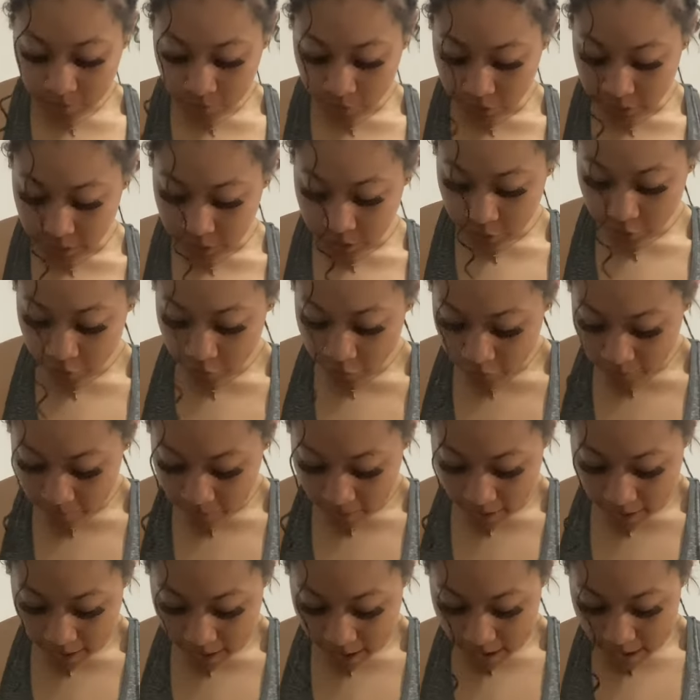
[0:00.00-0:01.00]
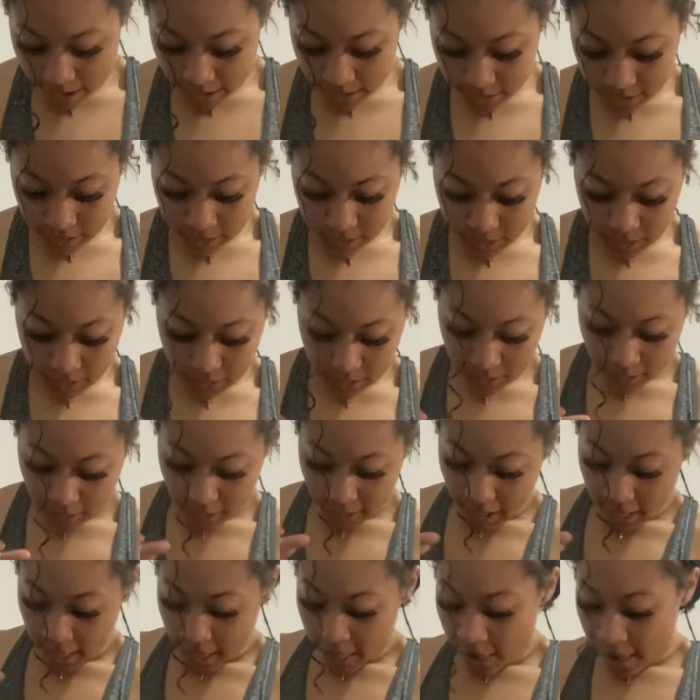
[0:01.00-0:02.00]
more
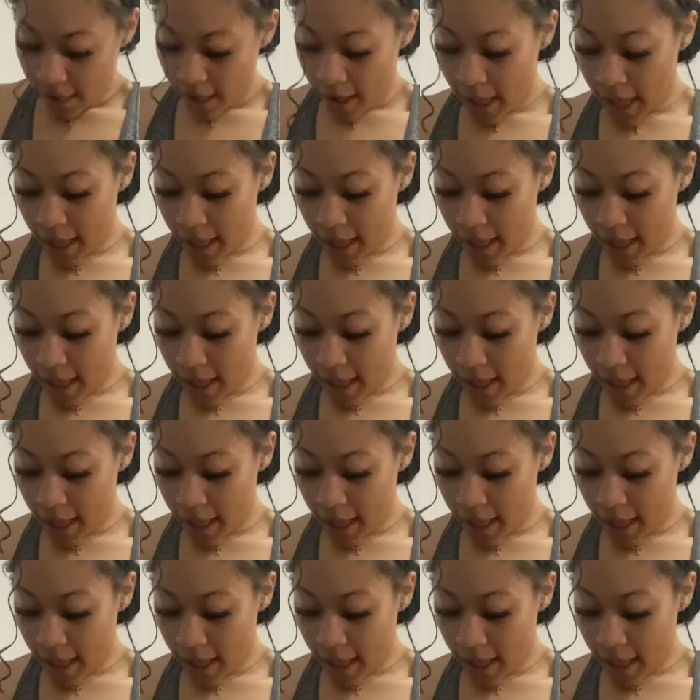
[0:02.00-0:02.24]
toothpaste.